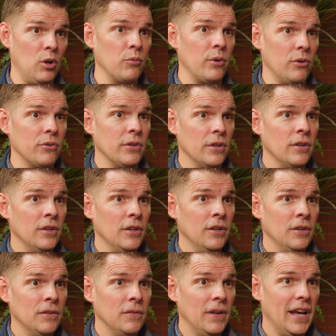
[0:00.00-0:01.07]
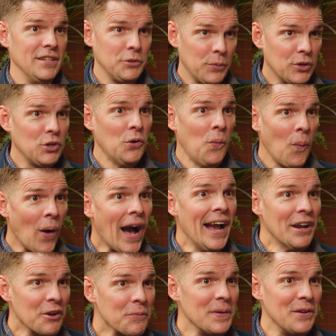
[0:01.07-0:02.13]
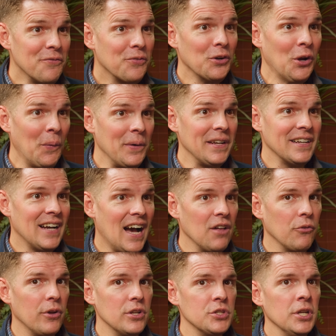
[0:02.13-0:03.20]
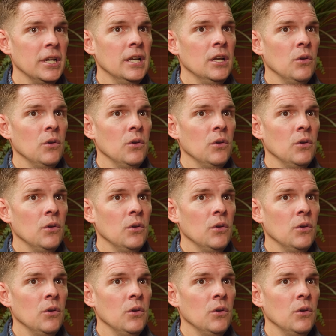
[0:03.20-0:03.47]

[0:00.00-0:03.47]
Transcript: Railroad as a requirement for going to college.